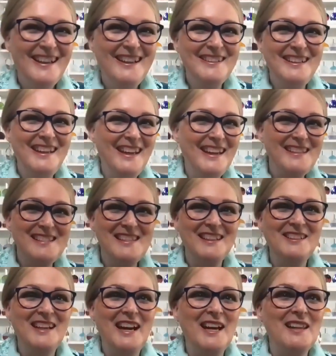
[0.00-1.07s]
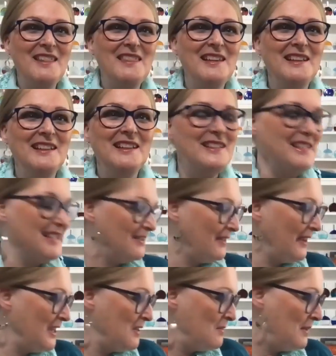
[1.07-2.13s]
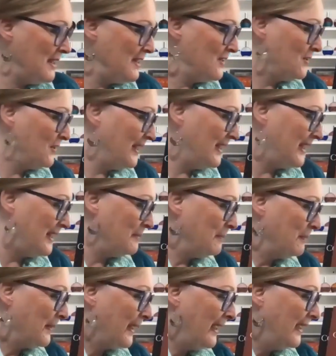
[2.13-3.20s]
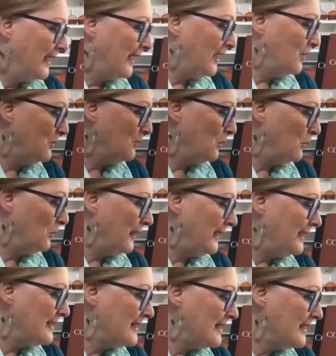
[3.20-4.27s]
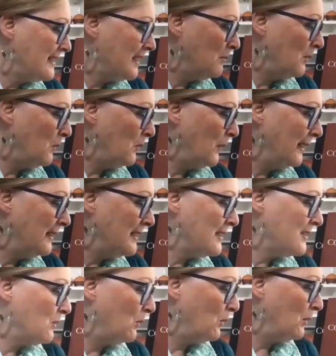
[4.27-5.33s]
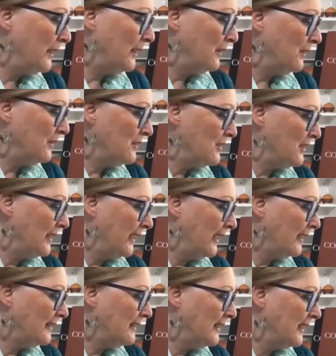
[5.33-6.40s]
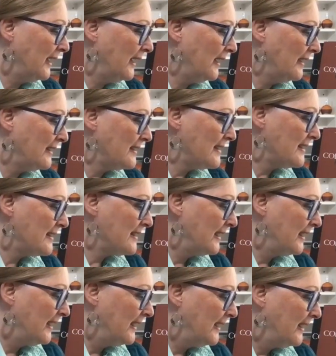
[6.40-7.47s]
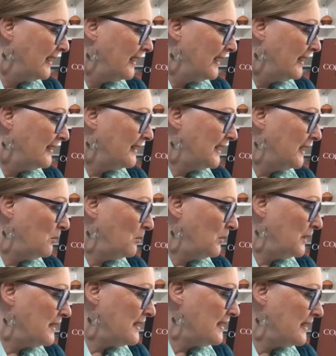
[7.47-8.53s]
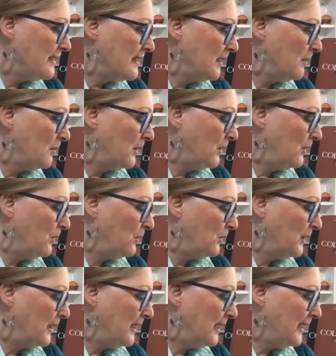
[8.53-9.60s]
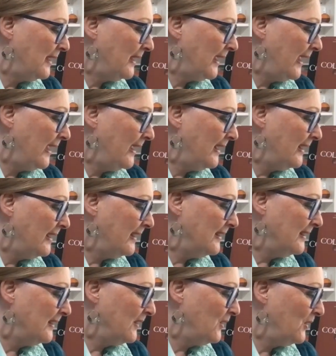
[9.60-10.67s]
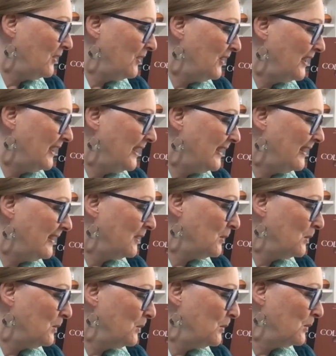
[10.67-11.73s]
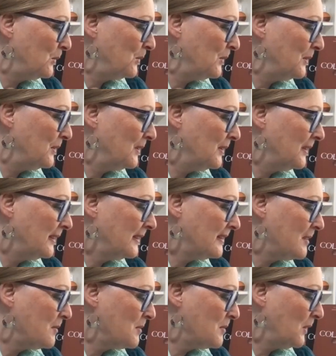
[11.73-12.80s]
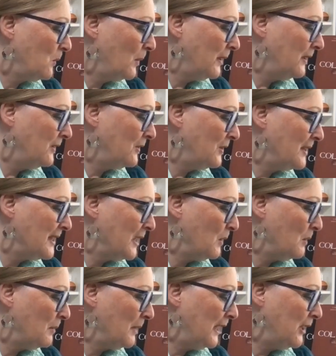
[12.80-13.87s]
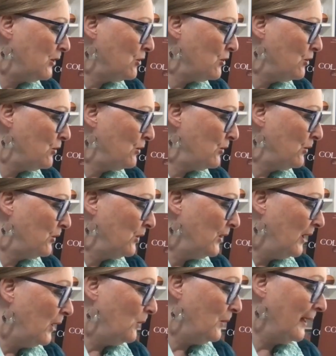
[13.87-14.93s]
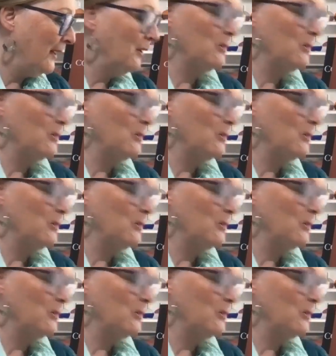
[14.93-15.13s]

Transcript: okay, so I think let's see if Amy is ready. Oh, Aurelia says number one is calling her today. Nice. Deborah says number three and three. Oh, it seems like one and three. Now I'm picking two. Oh, hang